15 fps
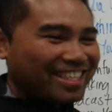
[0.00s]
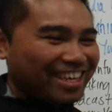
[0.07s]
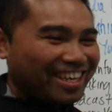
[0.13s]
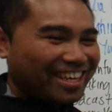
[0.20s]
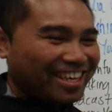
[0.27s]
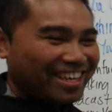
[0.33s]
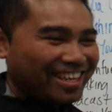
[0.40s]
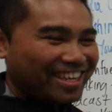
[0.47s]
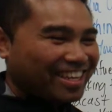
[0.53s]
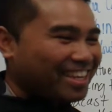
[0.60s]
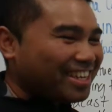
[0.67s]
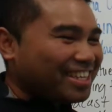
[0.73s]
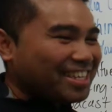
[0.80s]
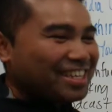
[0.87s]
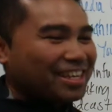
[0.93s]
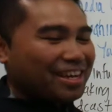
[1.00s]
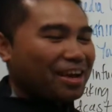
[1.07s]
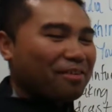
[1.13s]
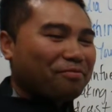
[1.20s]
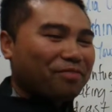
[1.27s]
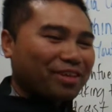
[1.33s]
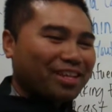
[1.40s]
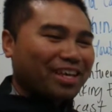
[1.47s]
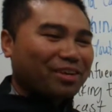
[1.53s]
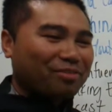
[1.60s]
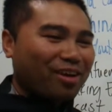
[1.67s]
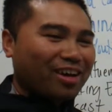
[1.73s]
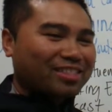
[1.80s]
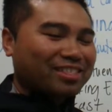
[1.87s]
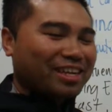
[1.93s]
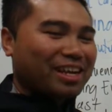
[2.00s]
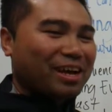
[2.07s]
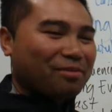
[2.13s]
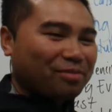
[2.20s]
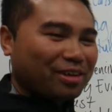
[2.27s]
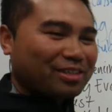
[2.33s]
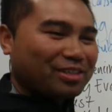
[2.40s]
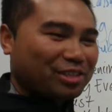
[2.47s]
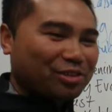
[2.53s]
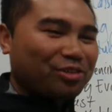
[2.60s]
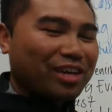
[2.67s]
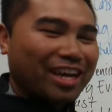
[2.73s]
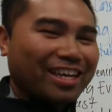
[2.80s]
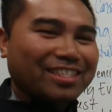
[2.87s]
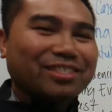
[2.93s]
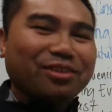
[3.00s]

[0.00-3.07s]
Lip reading: Yeah, I feel like a rock star now because of you guys.